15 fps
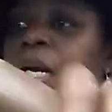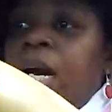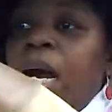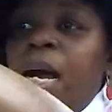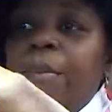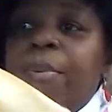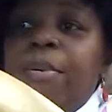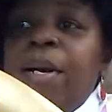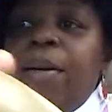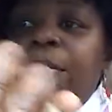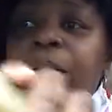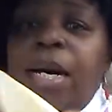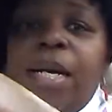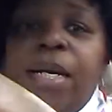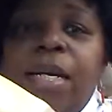I pray
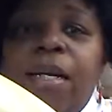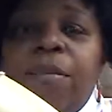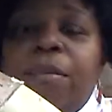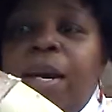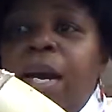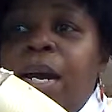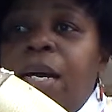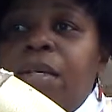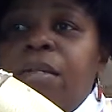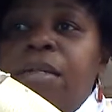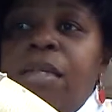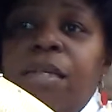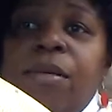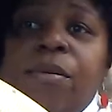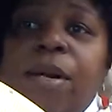when I get in my house,
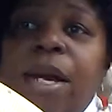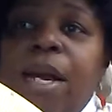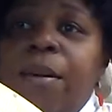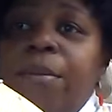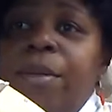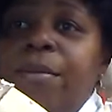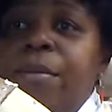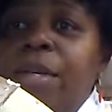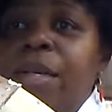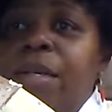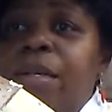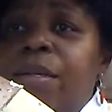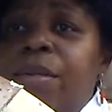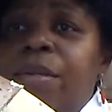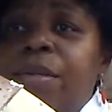nothing don't happen to me.
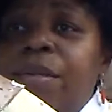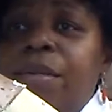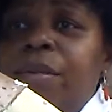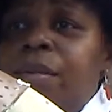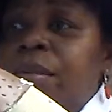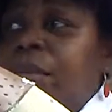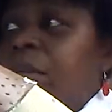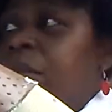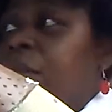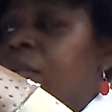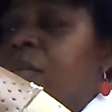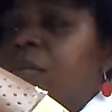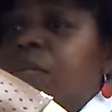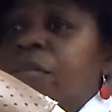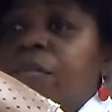
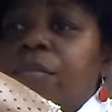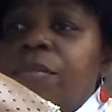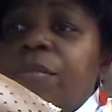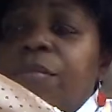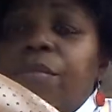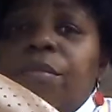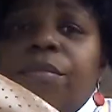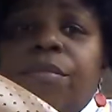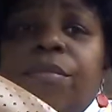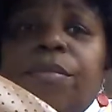Mm.